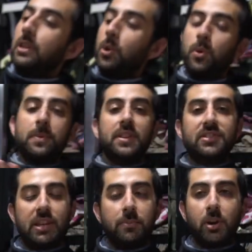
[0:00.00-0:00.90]
it would be the
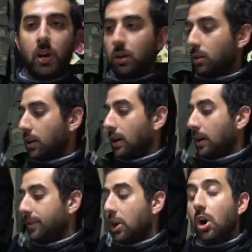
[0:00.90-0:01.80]
same color
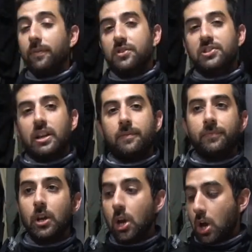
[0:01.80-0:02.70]
of a coffee stain.
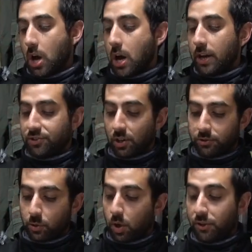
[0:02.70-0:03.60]
It's
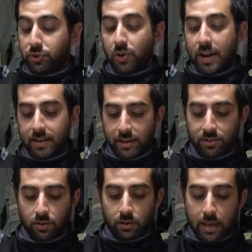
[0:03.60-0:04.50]
also called
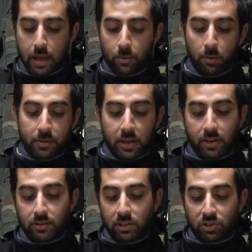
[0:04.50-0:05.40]
tri-desert camo
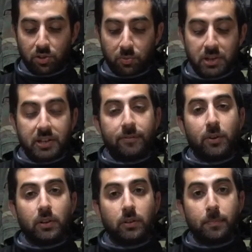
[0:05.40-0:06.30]
because it's 3
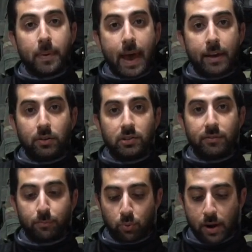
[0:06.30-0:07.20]
different patterns
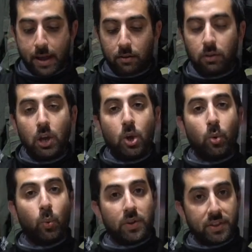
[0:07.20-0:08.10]
of brown
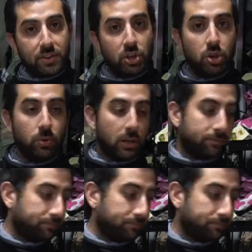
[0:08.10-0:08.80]
within the unit.